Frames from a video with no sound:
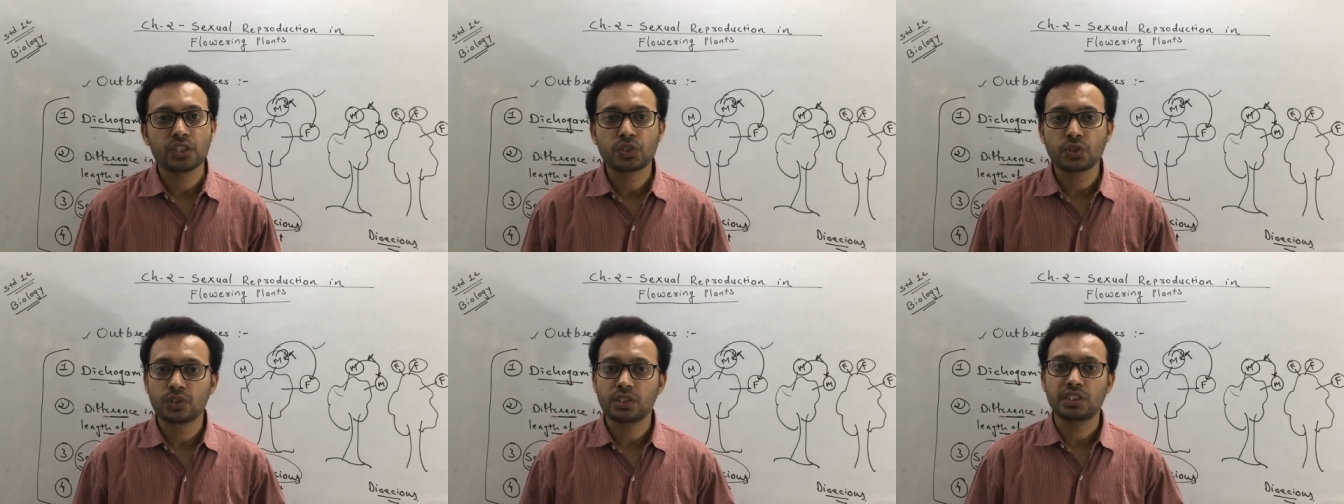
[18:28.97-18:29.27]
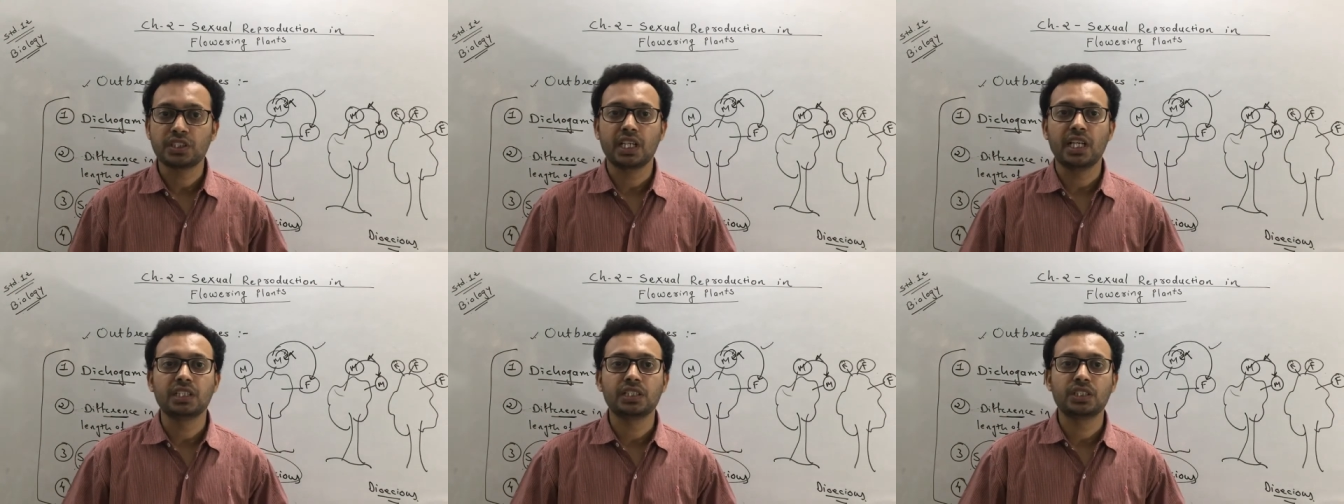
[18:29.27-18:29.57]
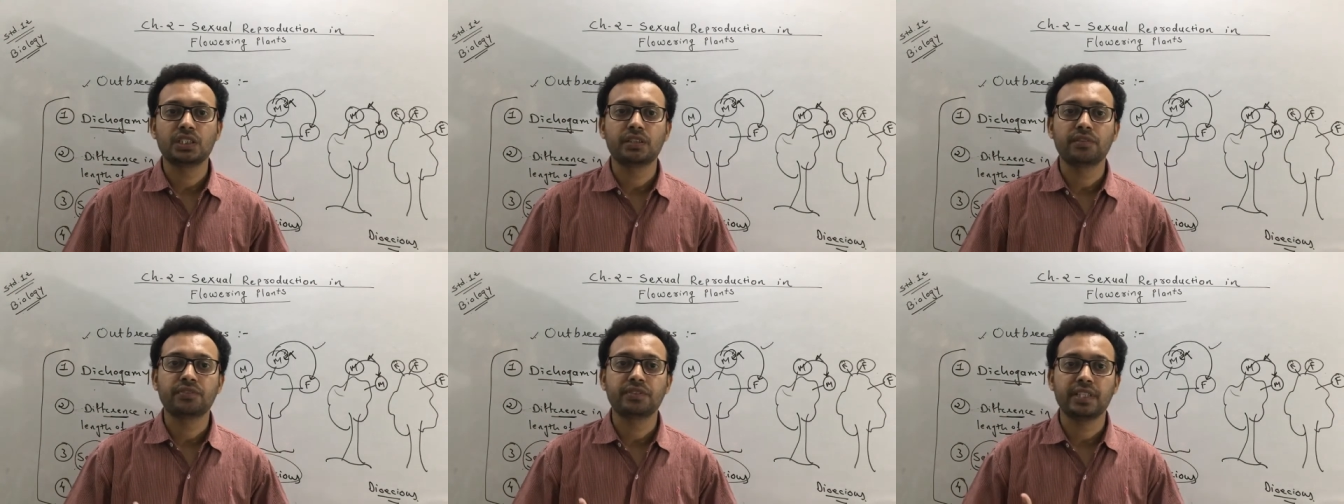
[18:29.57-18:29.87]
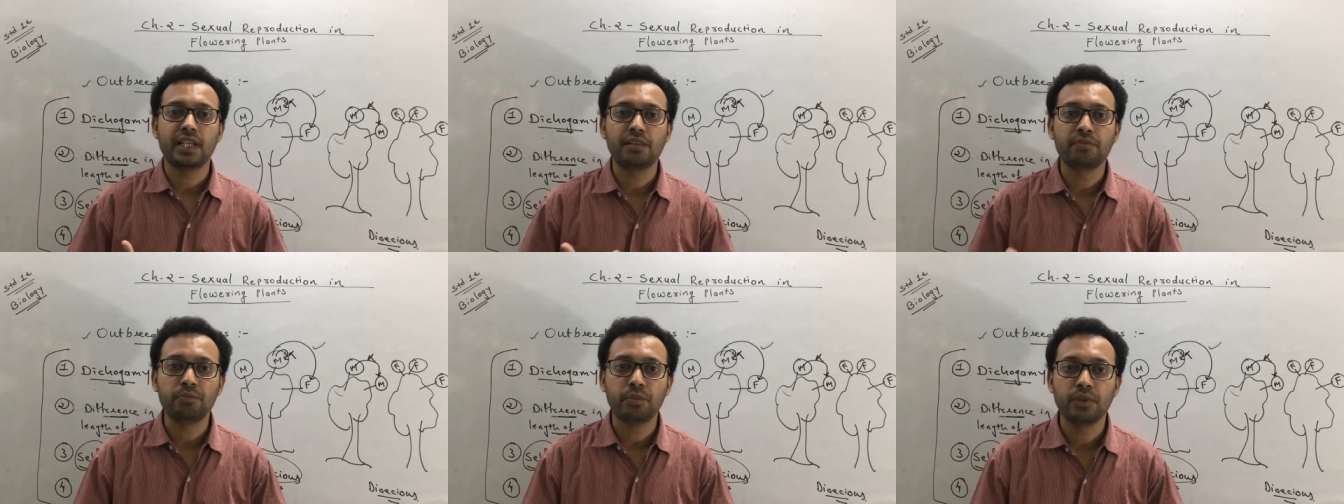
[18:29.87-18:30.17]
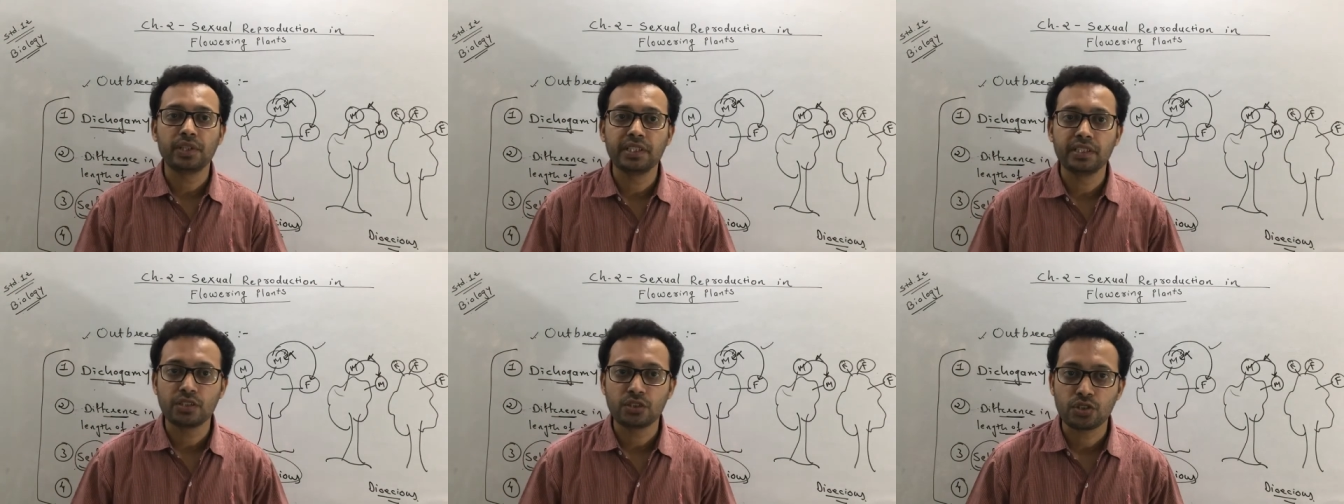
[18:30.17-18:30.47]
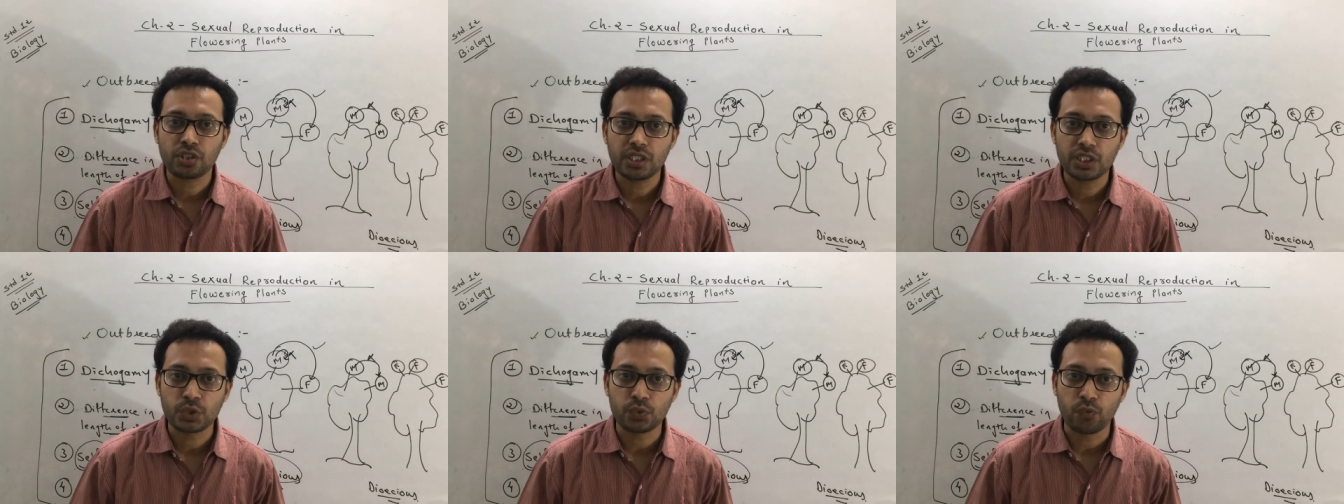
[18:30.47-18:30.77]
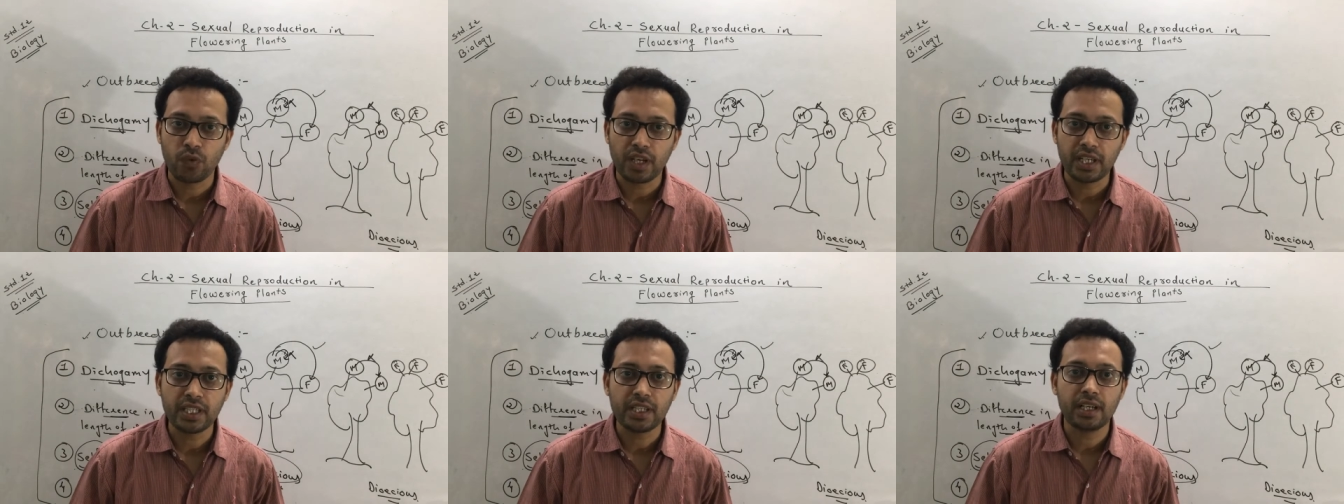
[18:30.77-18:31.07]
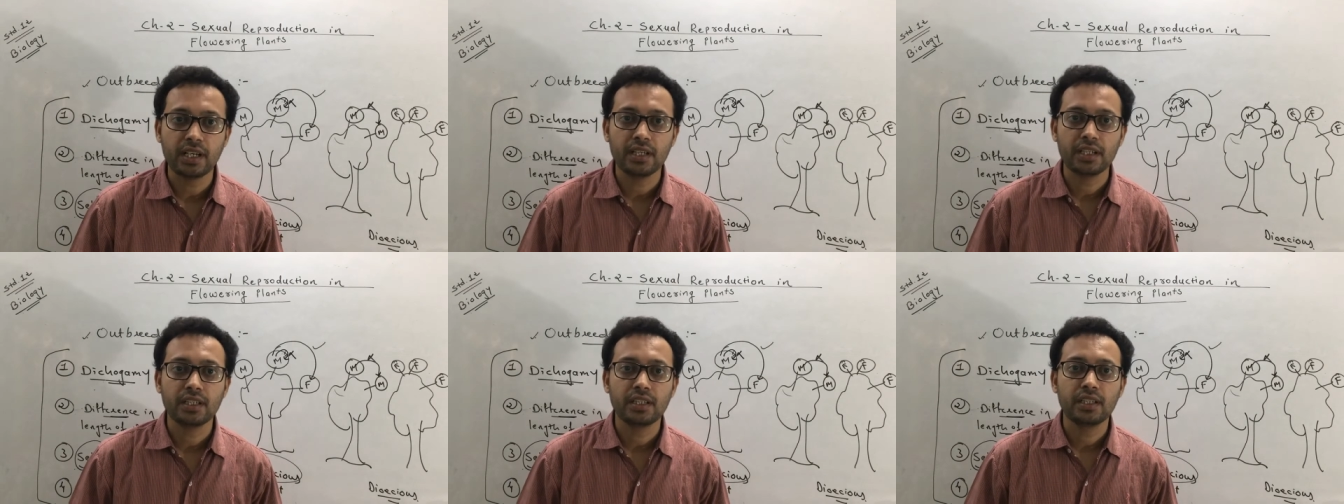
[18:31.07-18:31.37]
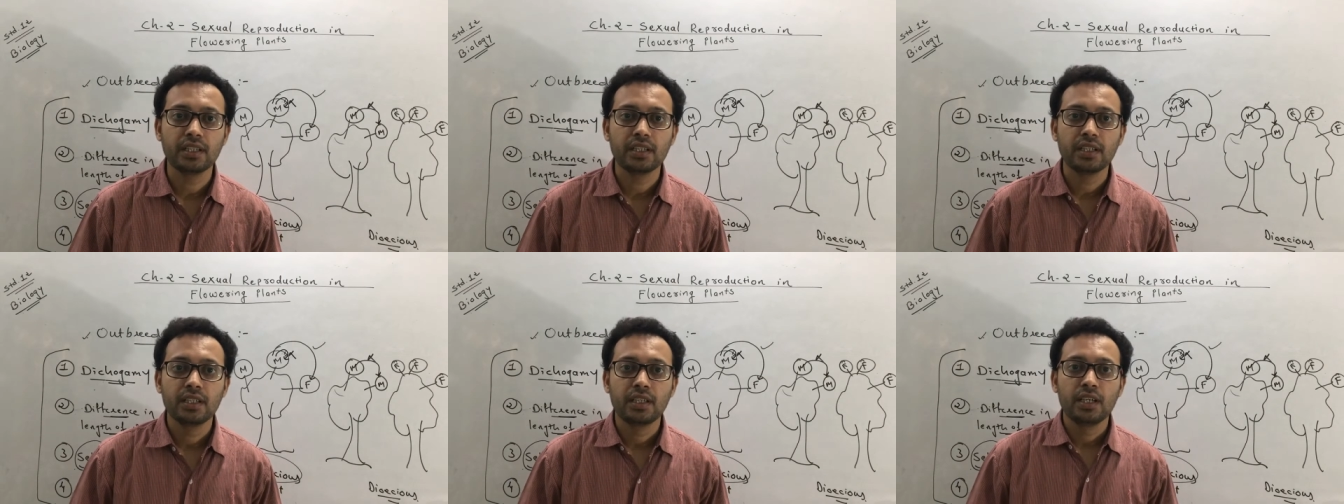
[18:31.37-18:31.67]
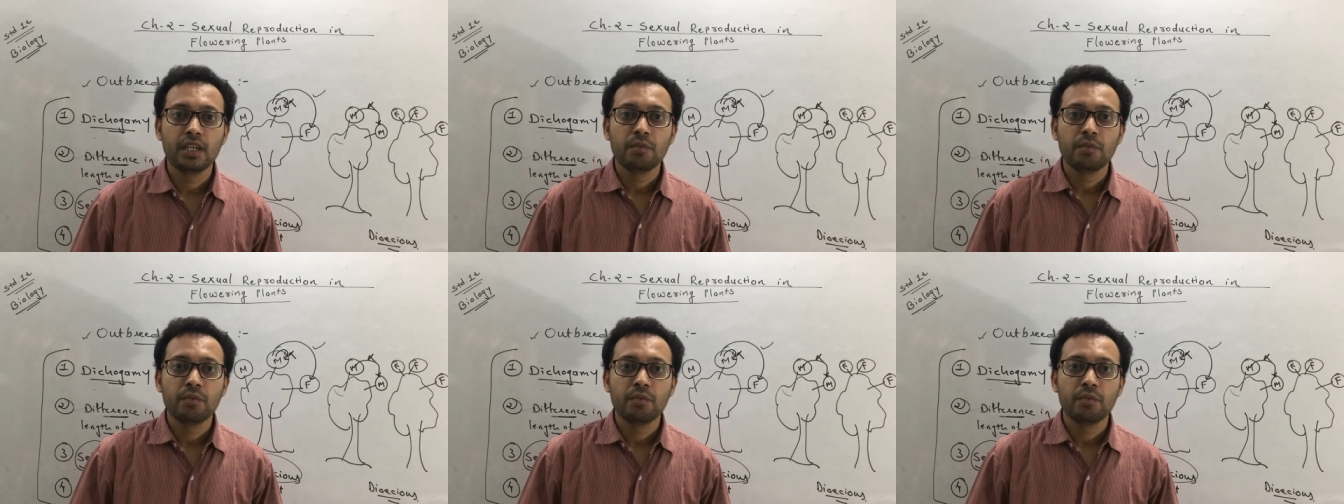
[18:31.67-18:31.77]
so the chances of self-pollination is very high.